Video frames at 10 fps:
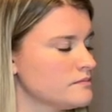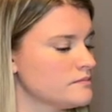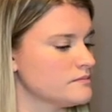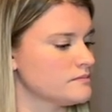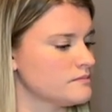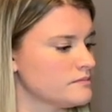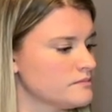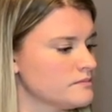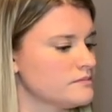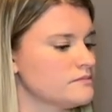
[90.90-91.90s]

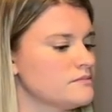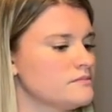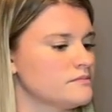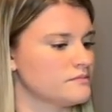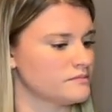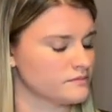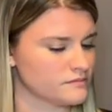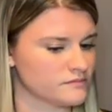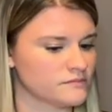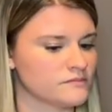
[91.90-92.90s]

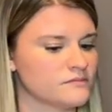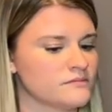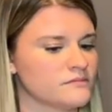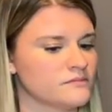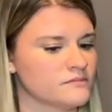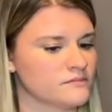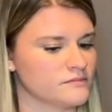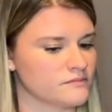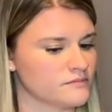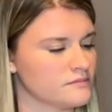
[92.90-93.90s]

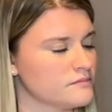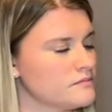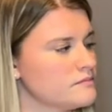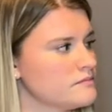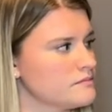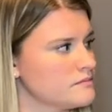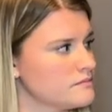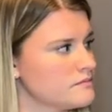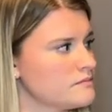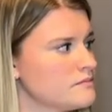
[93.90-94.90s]

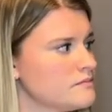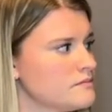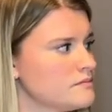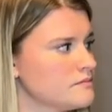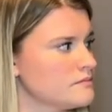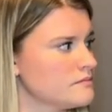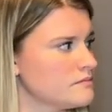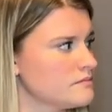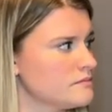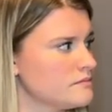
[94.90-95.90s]

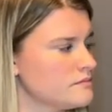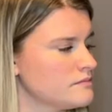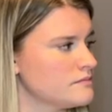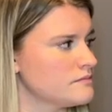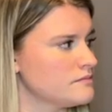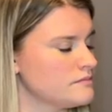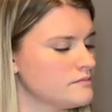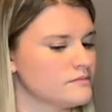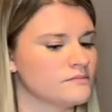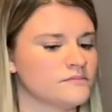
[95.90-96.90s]

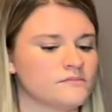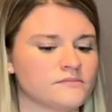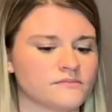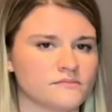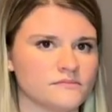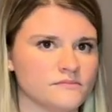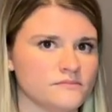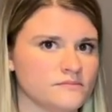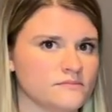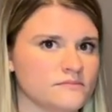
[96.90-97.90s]

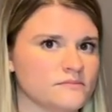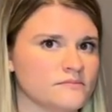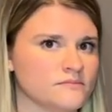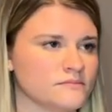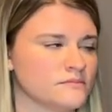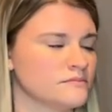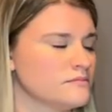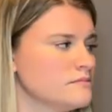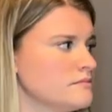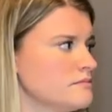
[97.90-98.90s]
(silent)